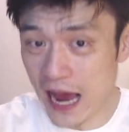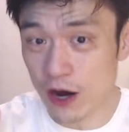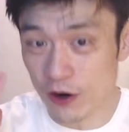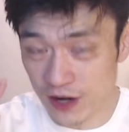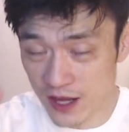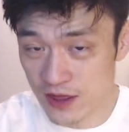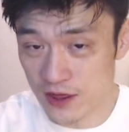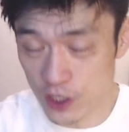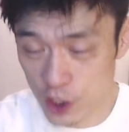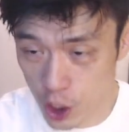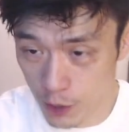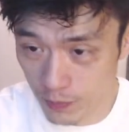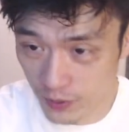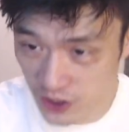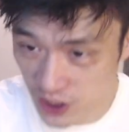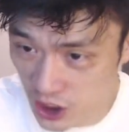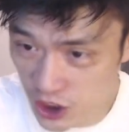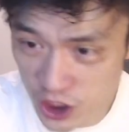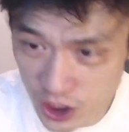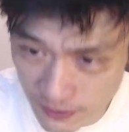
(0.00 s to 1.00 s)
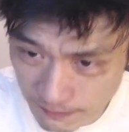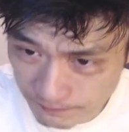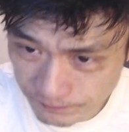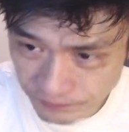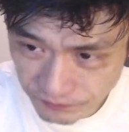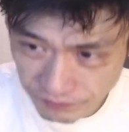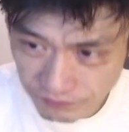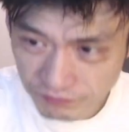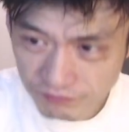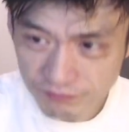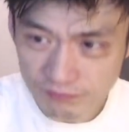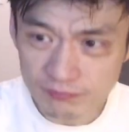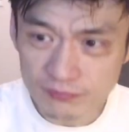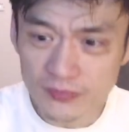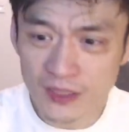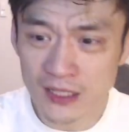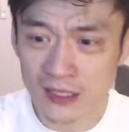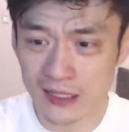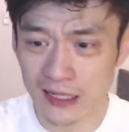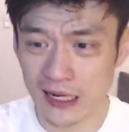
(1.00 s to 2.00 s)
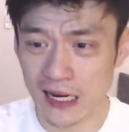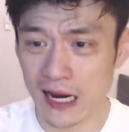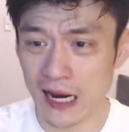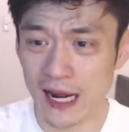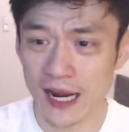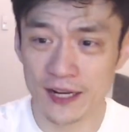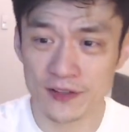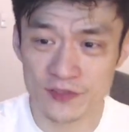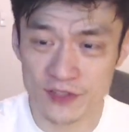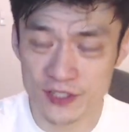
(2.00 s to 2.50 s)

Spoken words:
in the competition. And